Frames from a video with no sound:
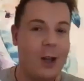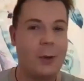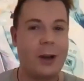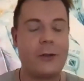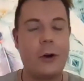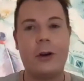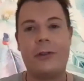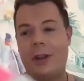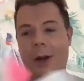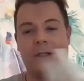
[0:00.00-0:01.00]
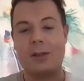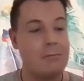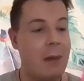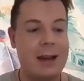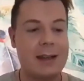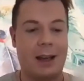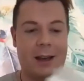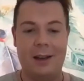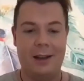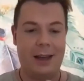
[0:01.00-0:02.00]
But of course, you know, it doesn't matter
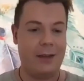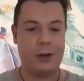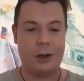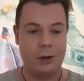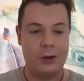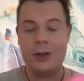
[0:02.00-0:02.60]
if you're